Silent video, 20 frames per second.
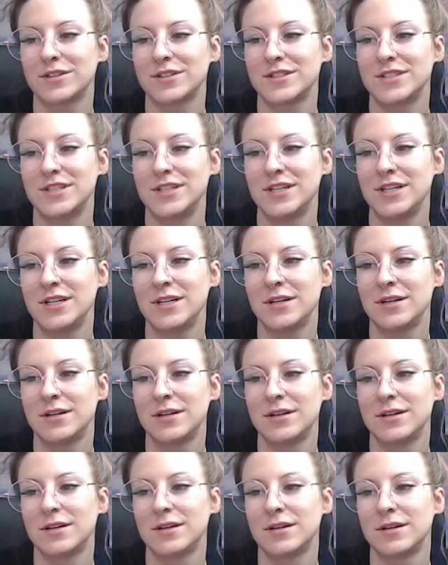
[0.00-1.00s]
See?
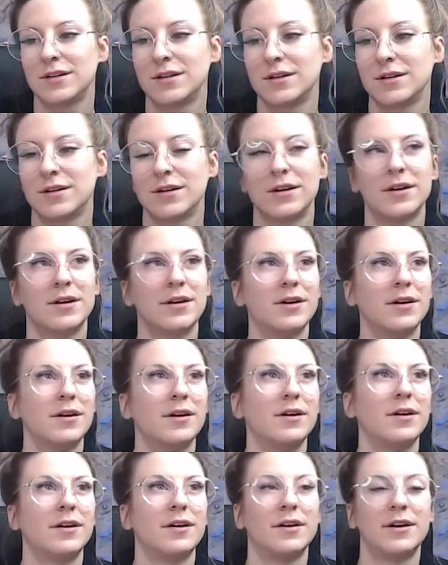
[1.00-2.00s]

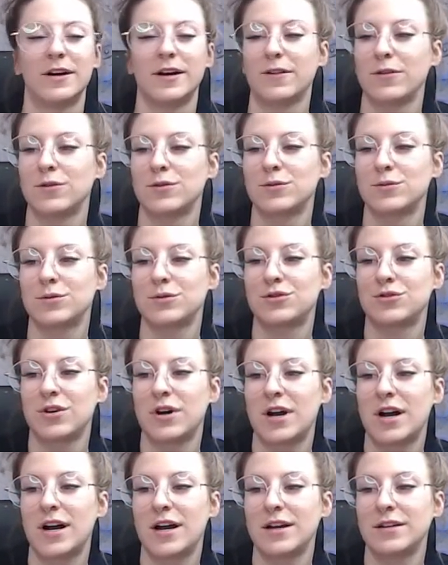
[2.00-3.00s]
and those will
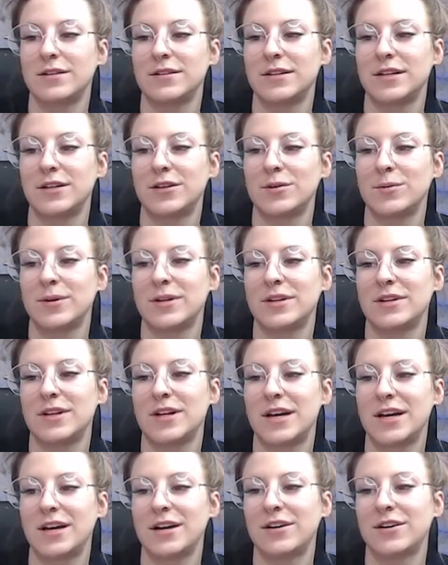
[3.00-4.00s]
dry a little bit
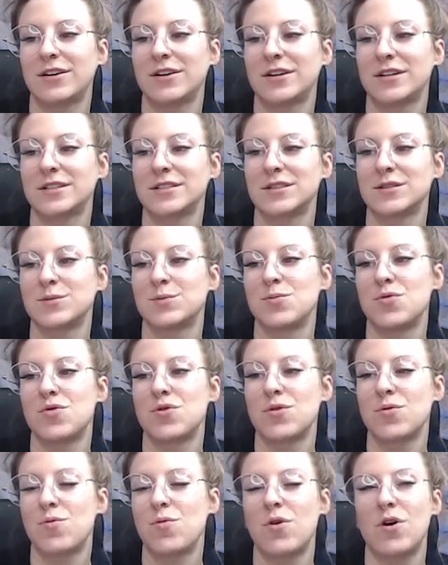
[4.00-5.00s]
lighter because it's
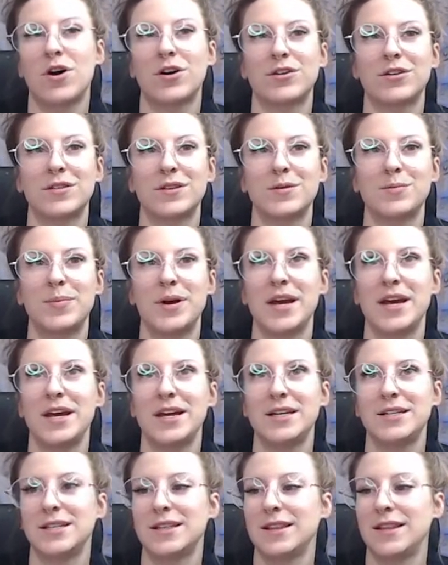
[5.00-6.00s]
more water than
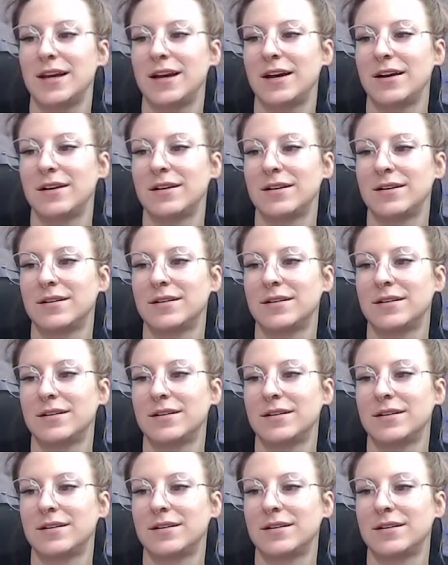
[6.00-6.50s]
paint in there.